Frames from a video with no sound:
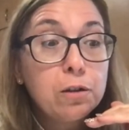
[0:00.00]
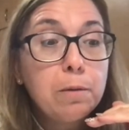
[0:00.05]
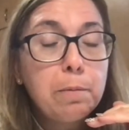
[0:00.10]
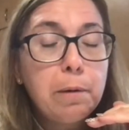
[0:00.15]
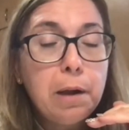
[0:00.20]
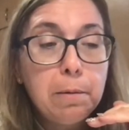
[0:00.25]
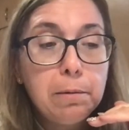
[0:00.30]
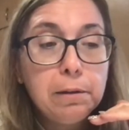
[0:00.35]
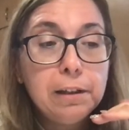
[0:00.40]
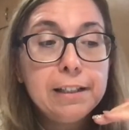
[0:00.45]
the
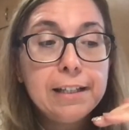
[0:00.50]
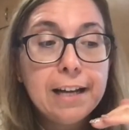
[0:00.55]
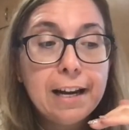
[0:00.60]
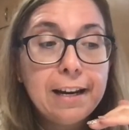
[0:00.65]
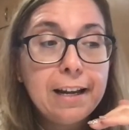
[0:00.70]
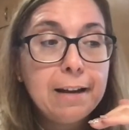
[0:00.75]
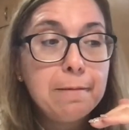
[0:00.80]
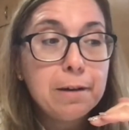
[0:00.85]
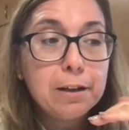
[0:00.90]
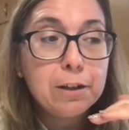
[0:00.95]
people
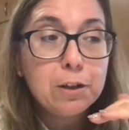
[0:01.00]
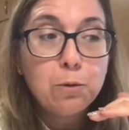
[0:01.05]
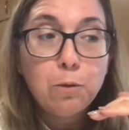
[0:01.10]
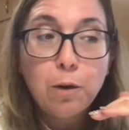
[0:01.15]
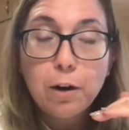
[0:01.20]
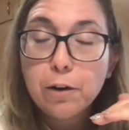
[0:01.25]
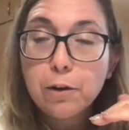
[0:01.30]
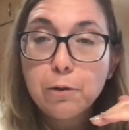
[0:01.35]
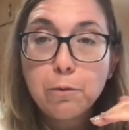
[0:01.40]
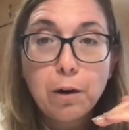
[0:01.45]
attending must have
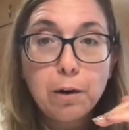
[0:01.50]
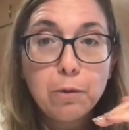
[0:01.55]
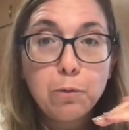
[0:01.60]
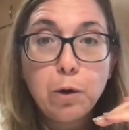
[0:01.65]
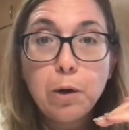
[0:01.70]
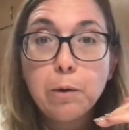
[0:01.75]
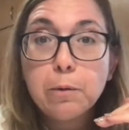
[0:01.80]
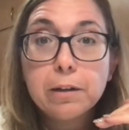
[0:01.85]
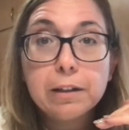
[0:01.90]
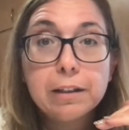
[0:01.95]
wondered what
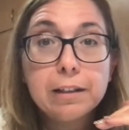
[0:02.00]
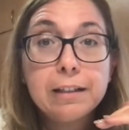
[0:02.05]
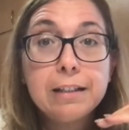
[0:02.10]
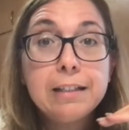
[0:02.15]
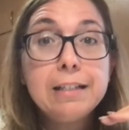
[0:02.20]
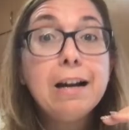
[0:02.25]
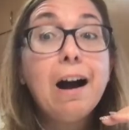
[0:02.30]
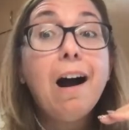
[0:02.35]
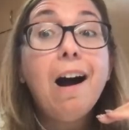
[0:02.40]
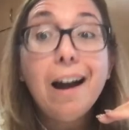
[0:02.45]
we were
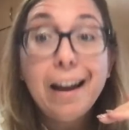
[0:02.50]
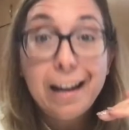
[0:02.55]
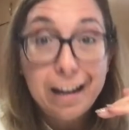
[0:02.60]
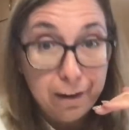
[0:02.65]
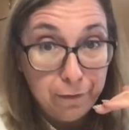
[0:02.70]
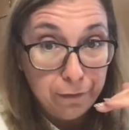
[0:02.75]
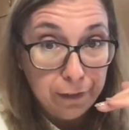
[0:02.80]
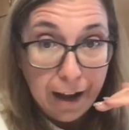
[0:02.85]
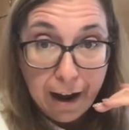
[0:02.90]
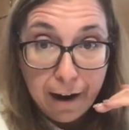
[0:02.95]
dying
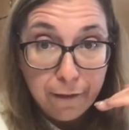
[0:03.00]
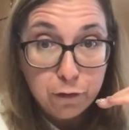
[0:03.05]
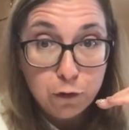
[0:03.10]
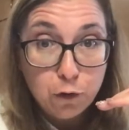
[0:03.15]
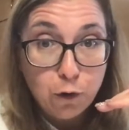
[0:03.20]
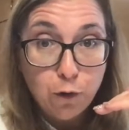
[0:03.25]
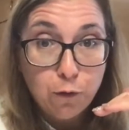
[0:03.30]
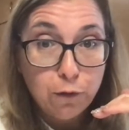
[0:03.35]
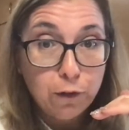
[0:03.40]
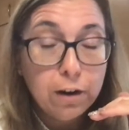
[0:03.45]
of
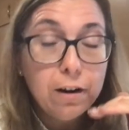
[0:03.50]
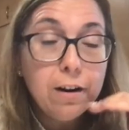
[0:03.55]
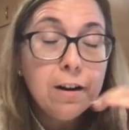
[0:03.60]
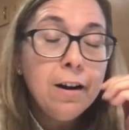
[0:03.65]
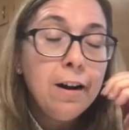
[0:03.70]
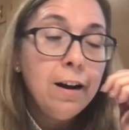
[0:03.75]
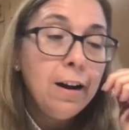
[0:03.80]
laughter over,